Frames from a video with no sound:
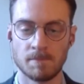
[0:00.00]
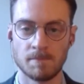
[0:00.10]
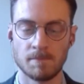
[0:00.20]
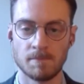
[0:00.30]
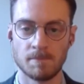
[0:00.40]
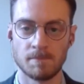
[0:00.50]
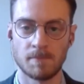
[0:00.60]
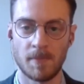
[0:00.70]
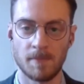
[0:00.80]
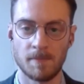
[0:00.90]

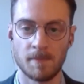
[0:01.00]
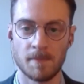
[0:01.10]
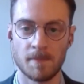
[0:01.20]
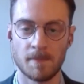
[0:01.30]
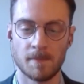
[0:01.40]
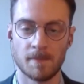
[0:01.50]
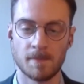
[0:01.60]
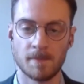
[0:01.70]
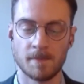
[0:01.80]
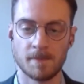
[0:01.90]

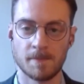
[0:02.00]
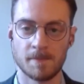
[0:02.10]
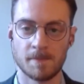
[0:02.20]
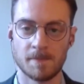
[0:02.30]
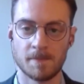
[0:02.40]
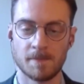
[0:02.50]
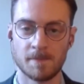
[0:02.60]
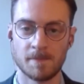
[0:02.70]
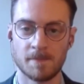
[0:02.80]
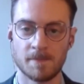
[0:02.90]

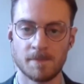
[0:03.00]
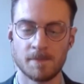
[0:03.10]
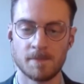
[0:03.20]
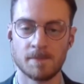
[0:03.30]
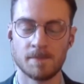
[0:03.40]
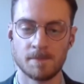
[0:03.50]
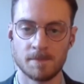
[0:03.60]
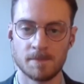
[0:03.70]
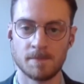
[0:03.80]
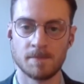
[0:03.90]

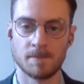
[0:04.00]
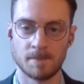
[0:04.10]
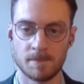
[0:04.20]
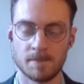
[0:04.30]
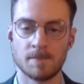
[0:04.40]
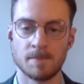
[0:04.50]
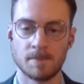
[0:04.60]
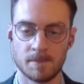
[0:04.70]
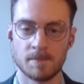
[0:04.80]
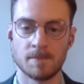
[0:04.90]

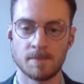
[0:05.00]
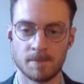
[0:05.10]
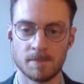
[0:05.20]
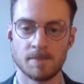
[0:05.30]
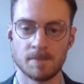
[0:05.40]
This person isn't speaking.